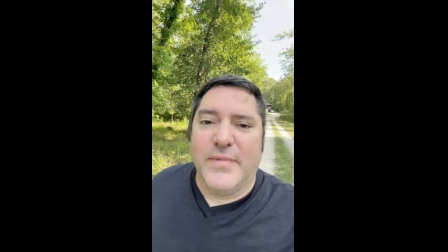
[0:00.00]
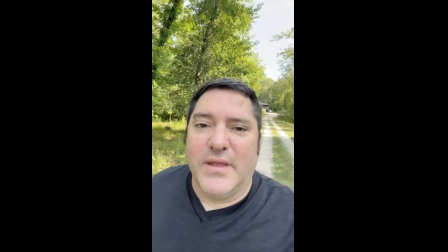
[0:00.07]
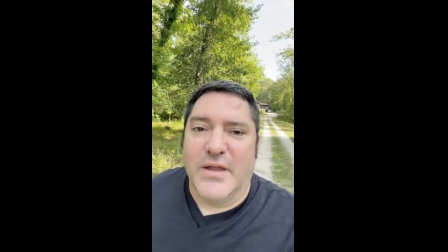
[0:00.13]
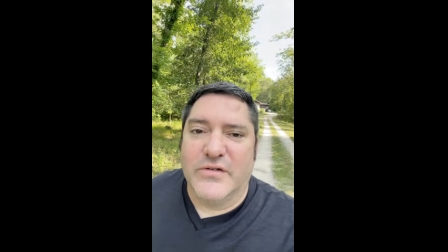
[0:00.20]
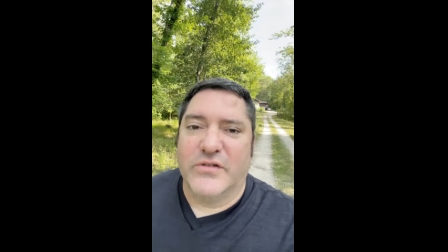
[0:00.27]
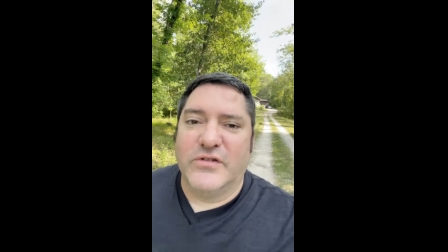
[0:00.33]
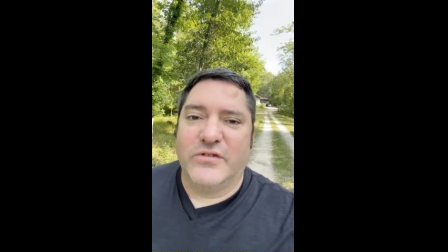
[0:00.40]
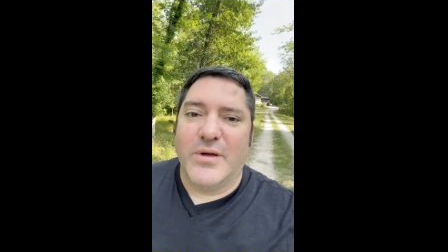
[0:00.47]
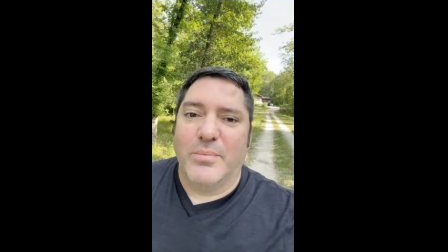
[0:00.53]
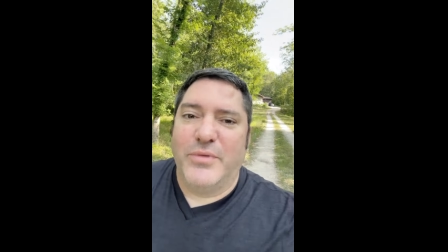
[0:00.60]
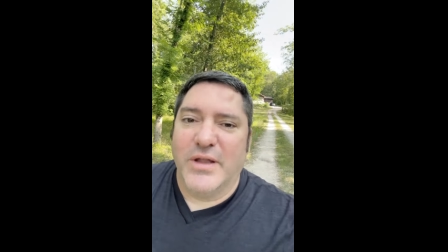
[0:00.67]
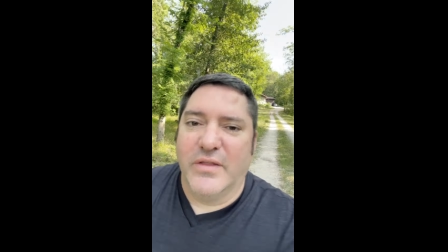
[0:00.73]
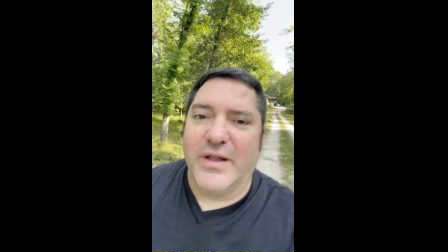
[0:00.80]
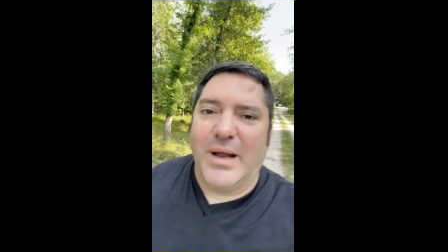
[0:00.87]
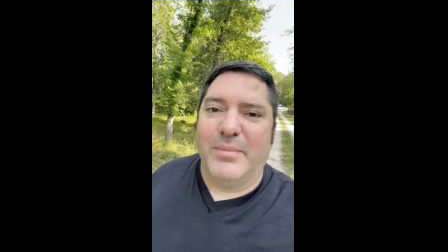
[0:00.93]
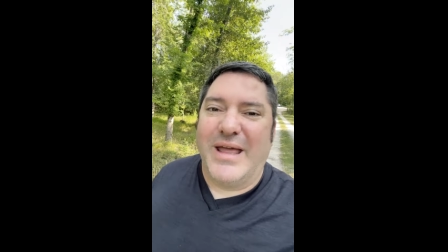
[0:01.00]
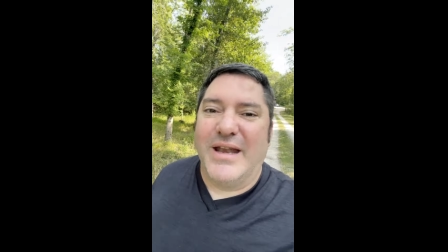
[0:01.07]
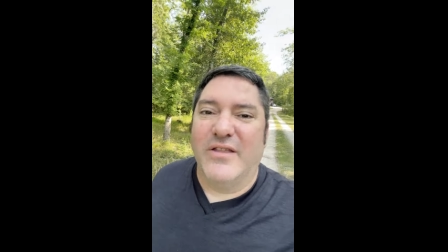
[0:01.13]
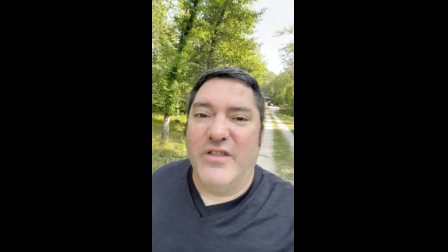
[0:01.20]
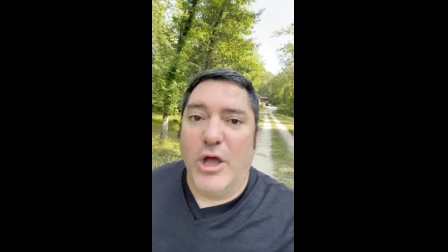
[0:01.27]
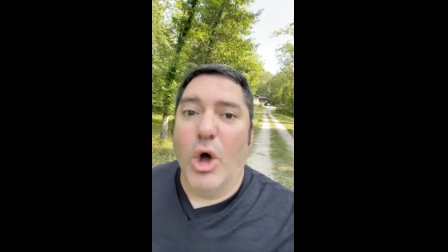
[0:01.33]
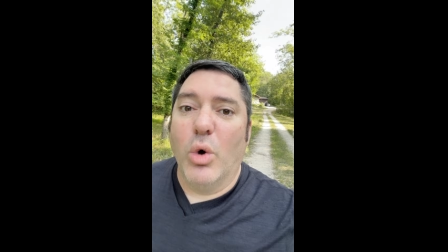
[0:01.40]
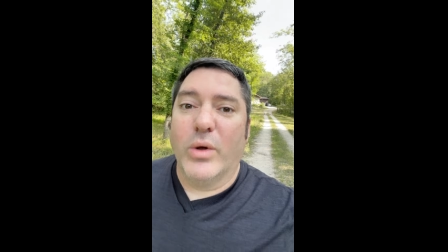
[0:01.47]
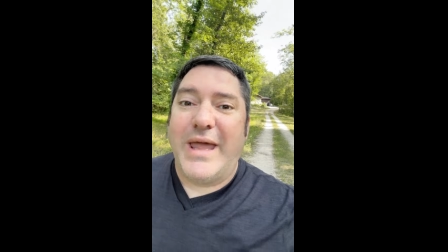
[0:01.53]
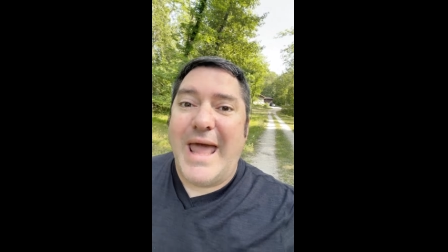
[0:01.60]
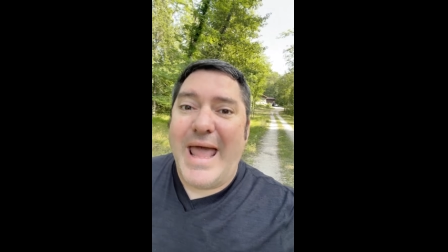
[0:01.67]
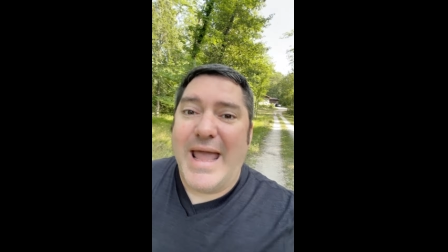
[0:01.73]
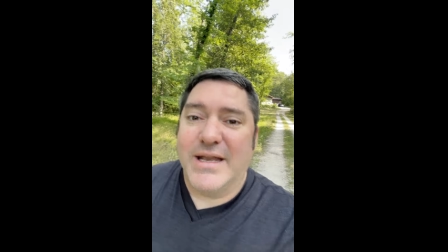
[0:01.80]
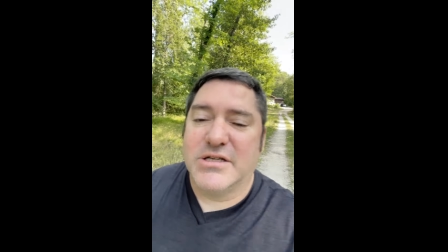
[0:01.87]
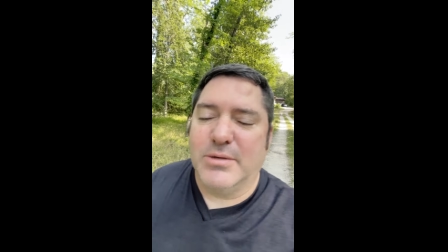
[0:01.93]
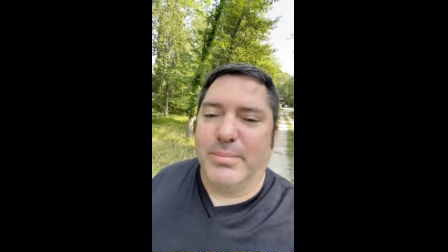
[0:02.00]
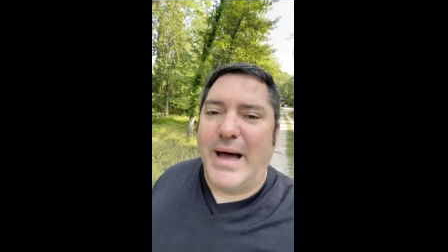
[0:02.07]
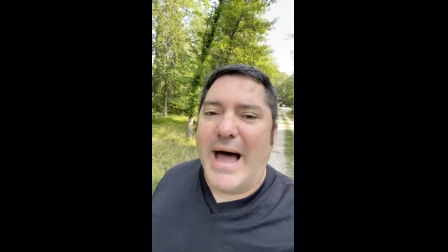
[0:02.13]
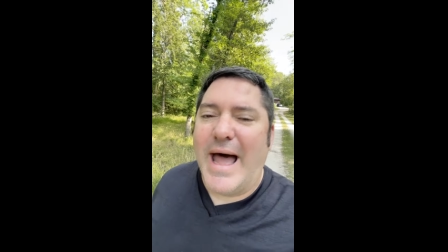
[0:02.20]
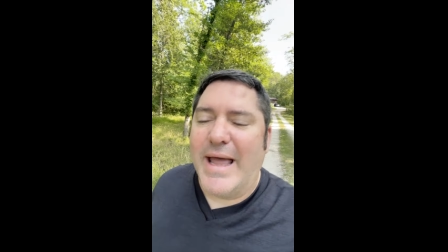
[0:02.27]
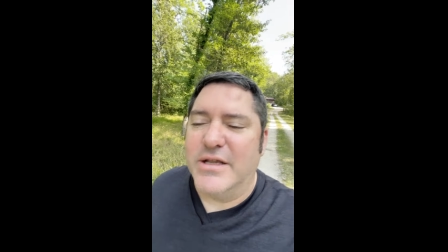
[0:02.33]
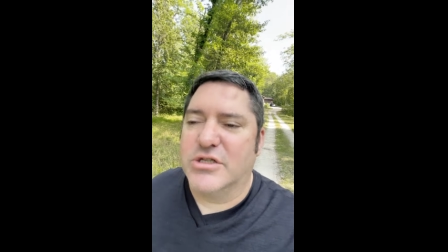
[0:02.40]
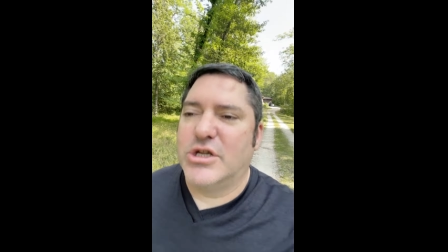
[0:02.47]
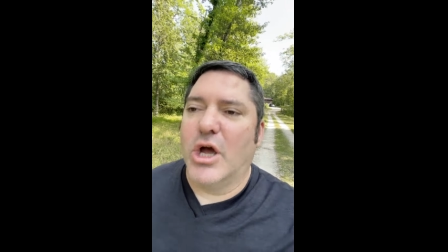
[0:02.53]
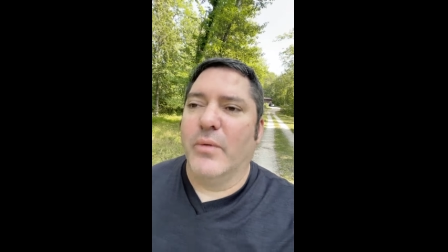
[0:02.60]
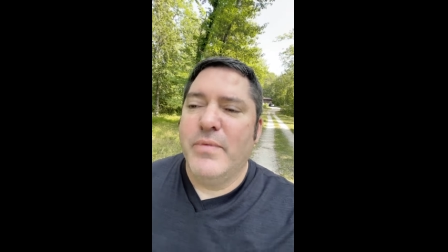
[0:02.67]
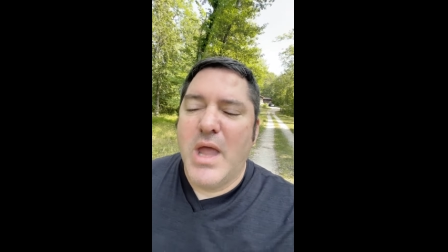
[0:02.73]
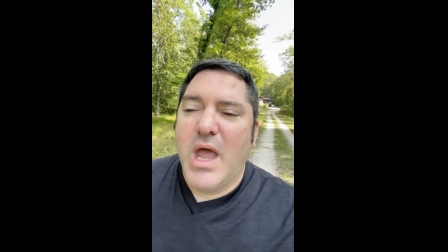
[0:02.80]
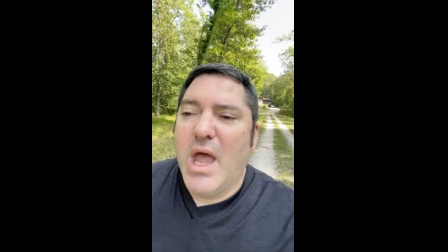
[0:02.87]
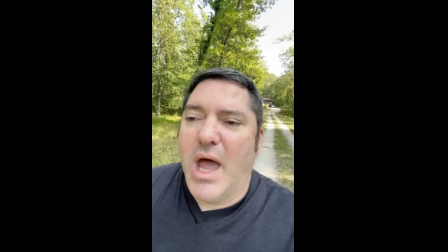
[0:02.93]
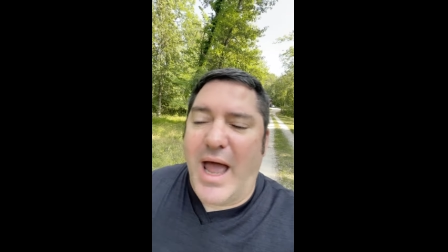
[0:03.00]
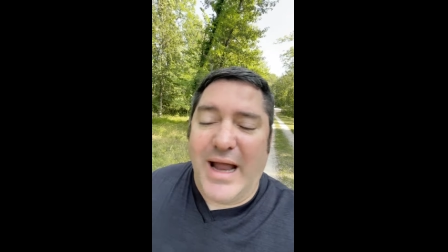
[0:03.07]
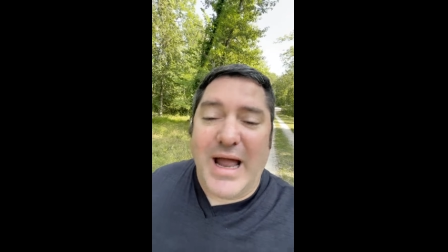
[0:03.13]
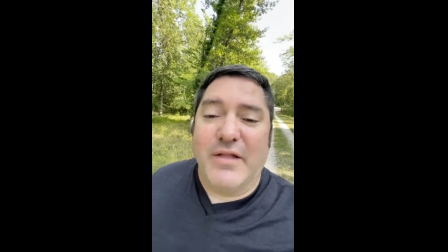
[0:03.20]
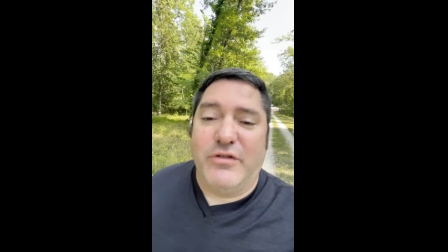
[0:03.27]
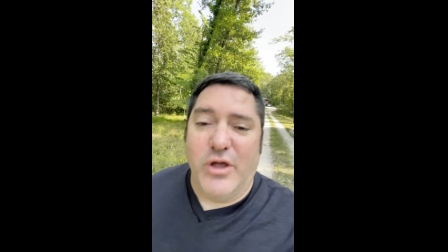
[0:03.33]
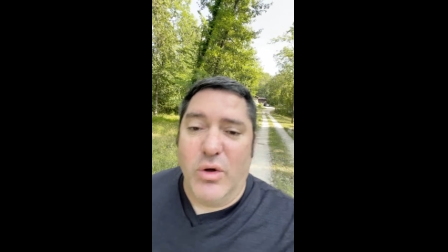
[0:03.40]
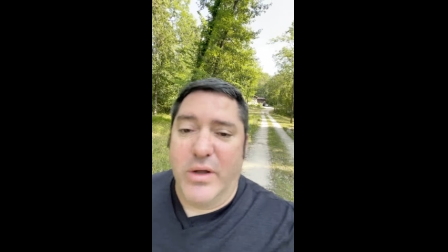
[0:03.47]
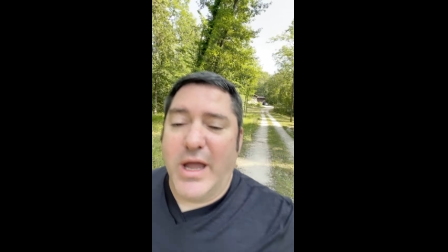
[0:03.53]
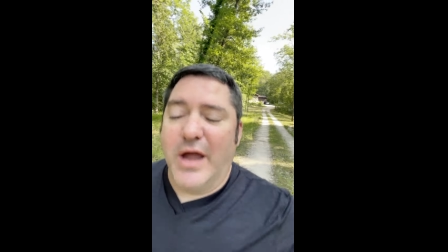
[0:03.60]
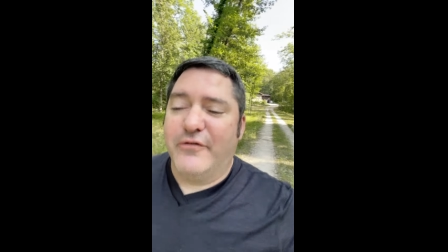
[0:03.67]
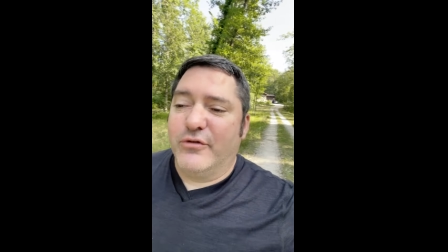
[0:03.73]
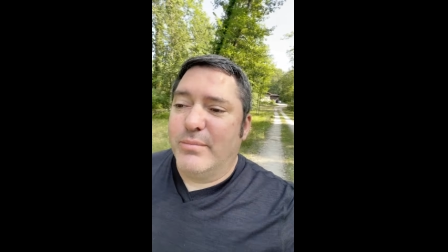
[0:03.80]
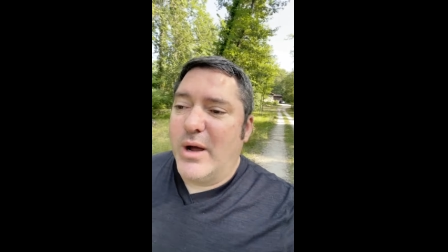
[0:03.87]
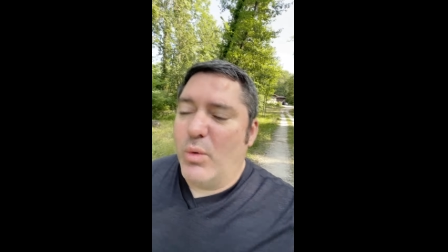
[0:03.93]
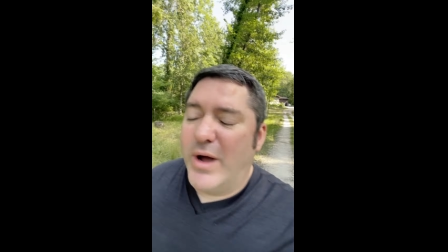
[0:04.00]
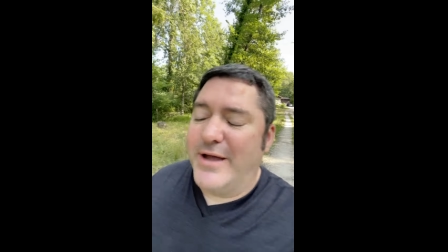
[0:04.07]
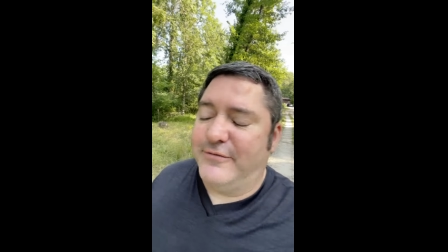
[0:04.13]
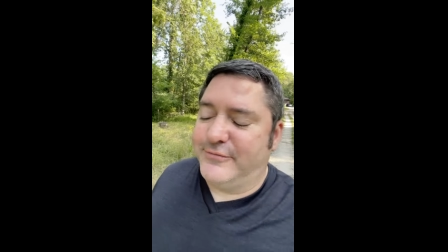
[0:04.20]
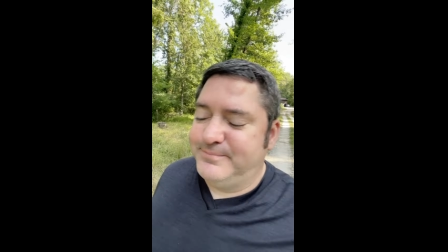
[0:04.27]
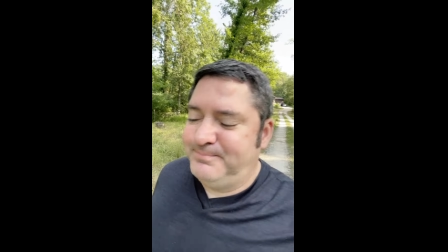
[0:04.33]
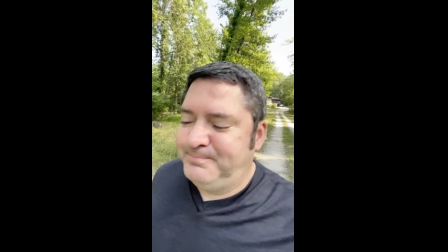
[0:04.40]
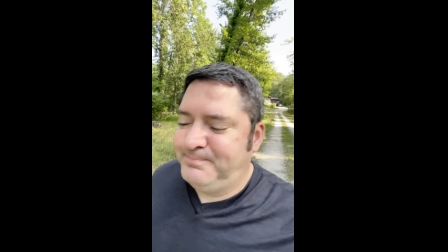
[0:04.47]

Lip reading: This is something that I'm getting the okay to buy. So I got the okay from my wife.